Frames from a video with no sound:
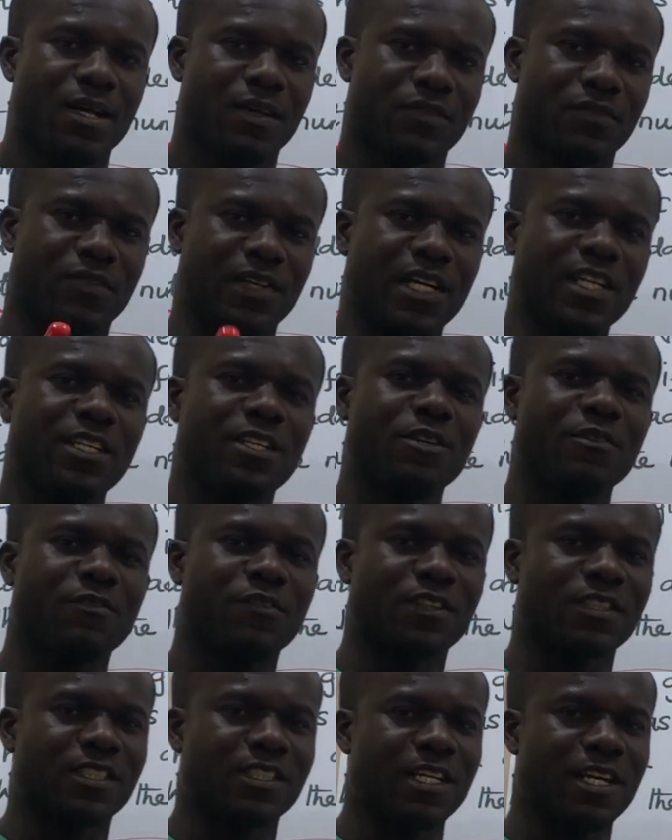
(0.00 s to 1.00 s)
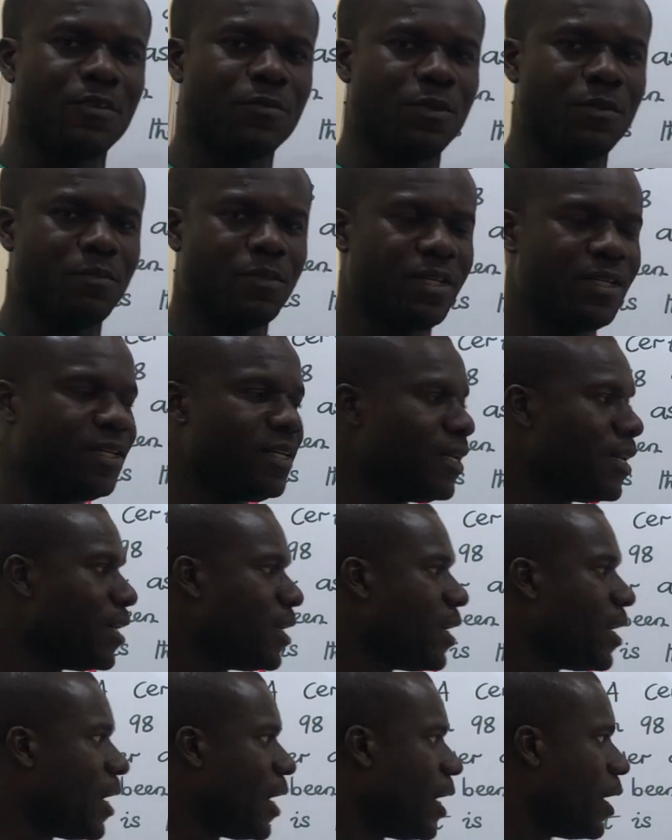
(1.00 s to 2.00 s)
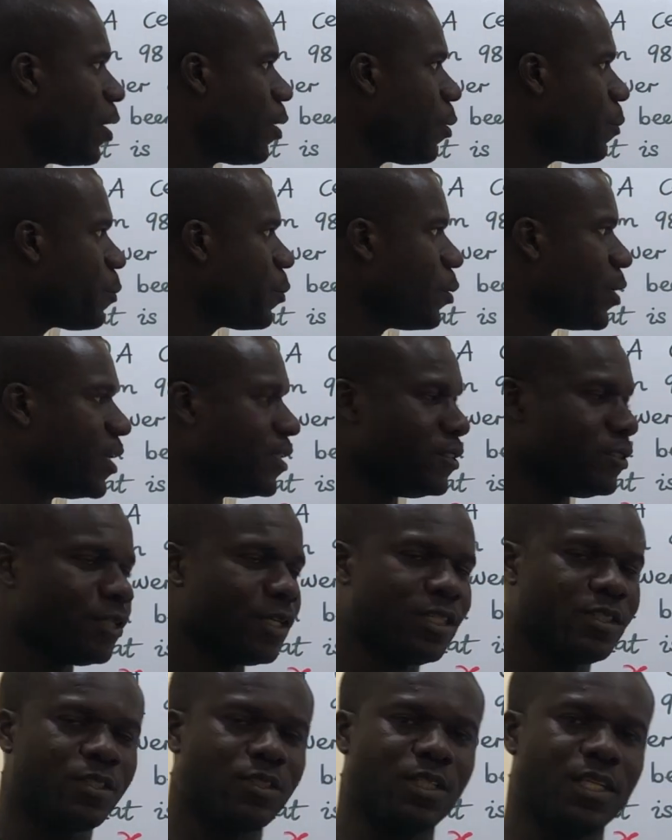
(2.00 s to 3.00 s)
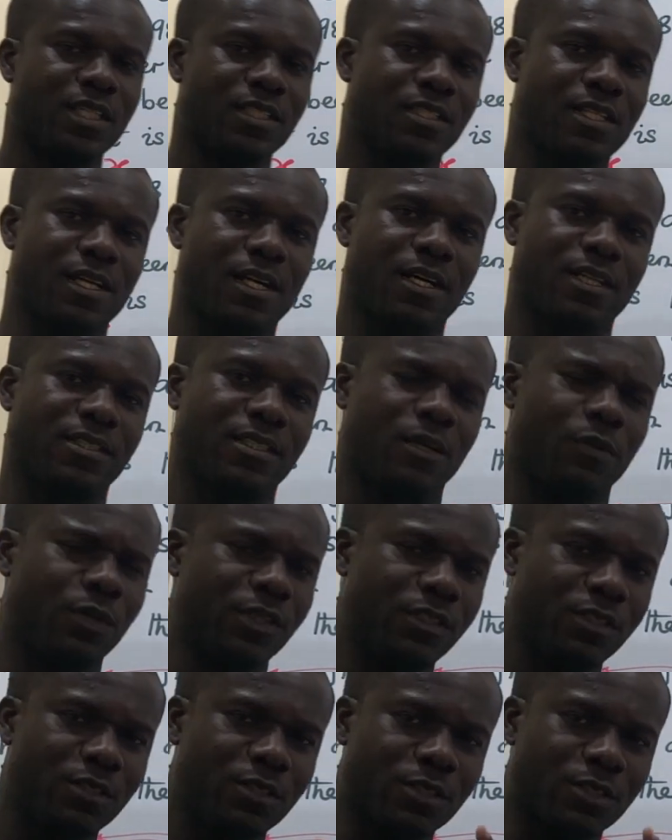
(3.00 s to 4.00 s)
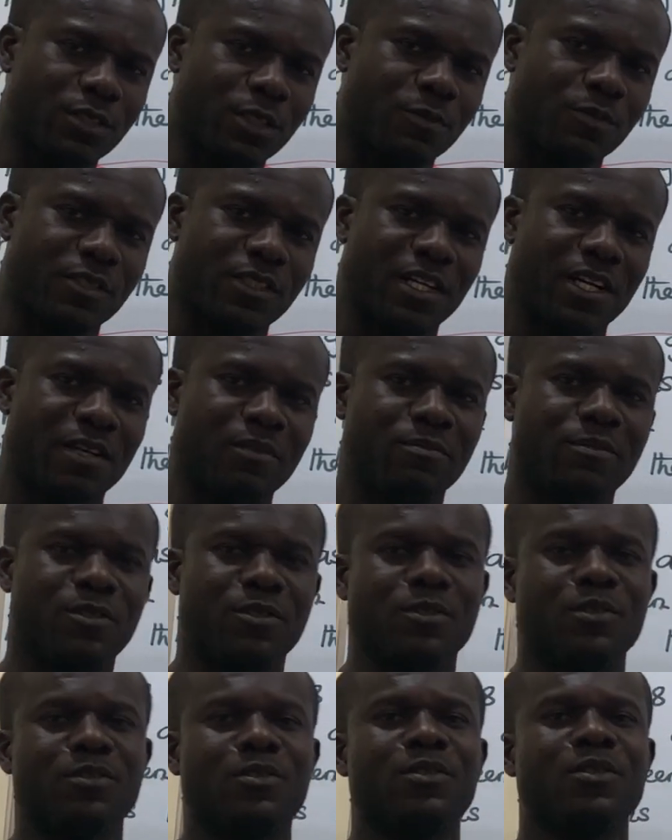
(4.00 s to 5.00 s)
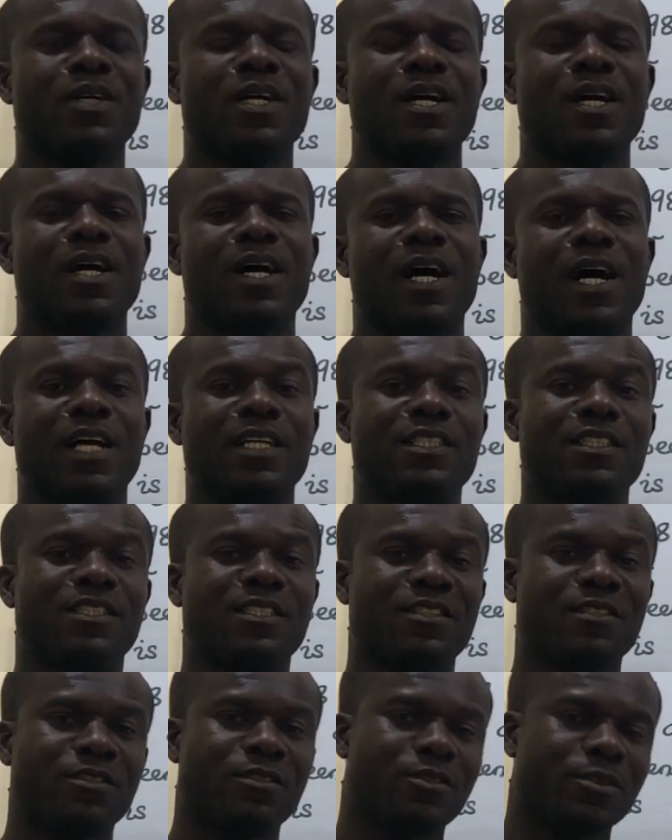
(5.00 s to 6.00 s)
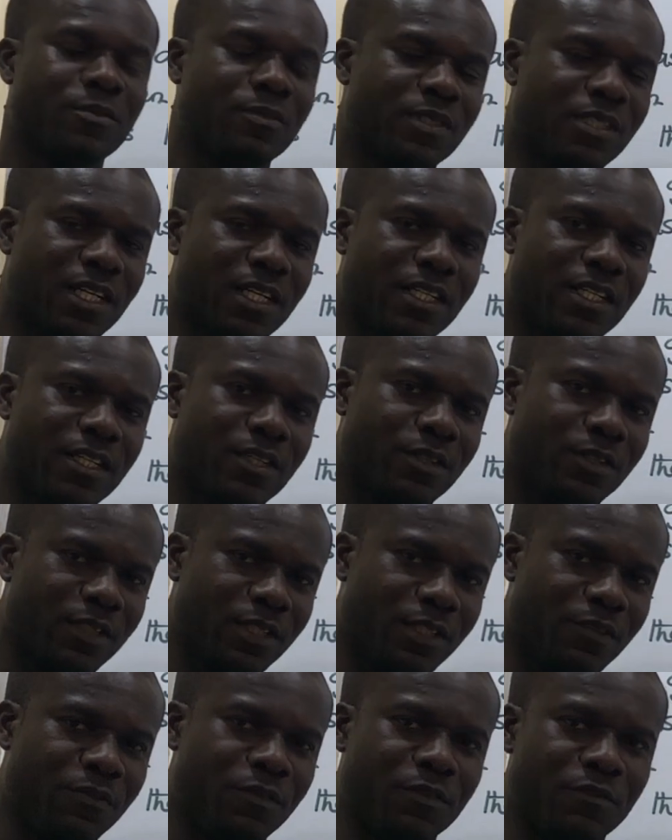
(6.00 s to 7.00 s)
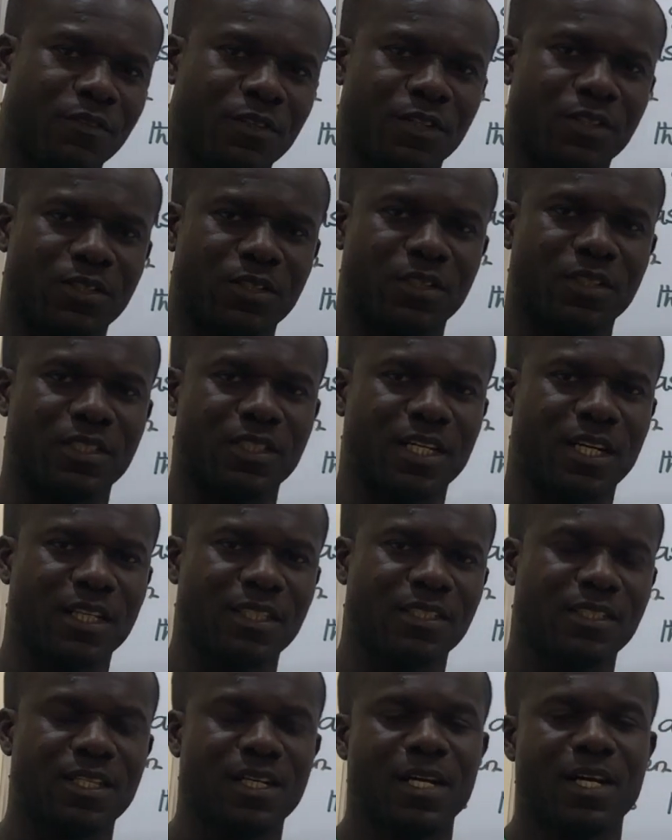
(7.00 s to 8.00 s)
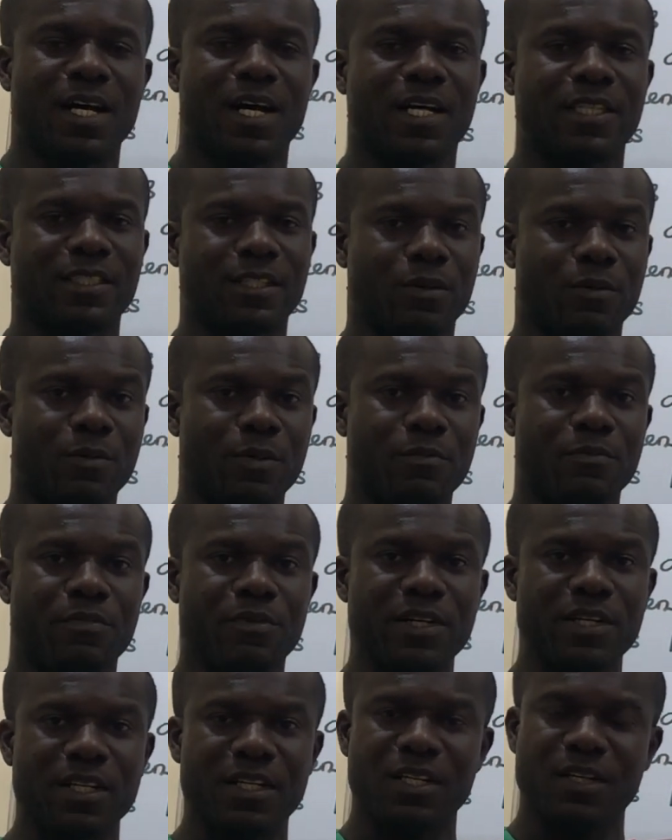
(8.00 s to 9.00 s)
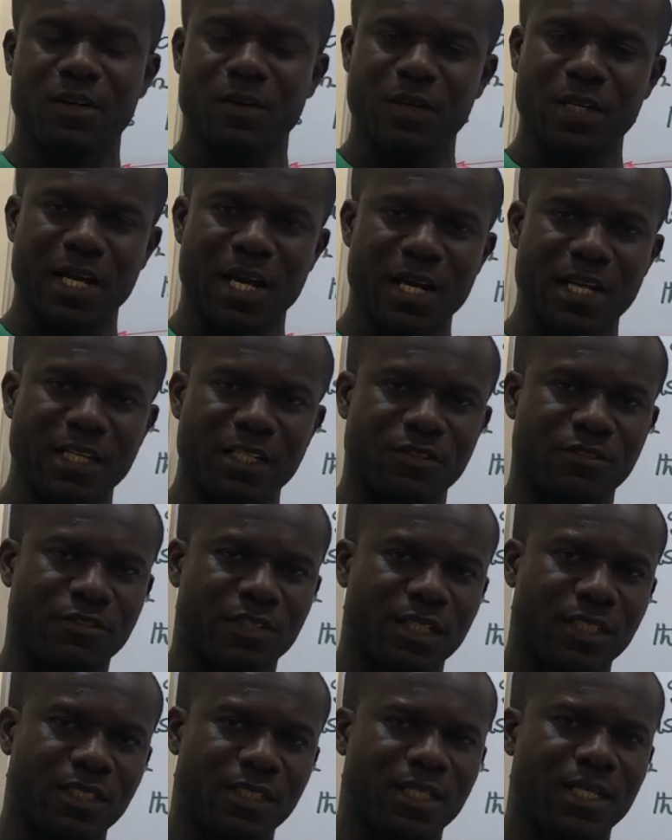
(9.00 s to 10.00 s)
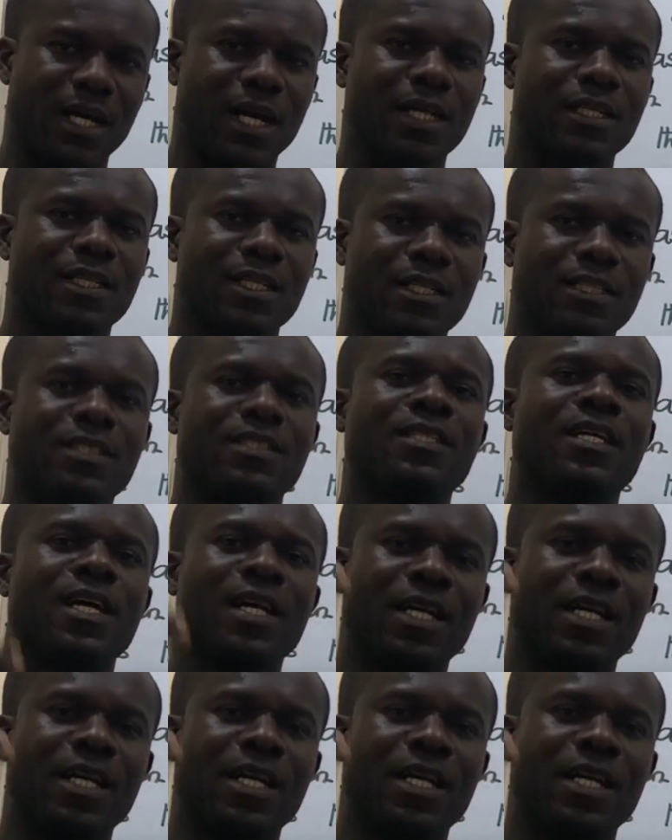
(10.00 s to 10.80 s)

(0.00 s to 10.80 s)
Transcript: Thank you for staying with me. I hope you enjoyed today's class. I want you to subscribe to IDC YouTube channel if you've not done that, as I'll be bringing other interesting, at least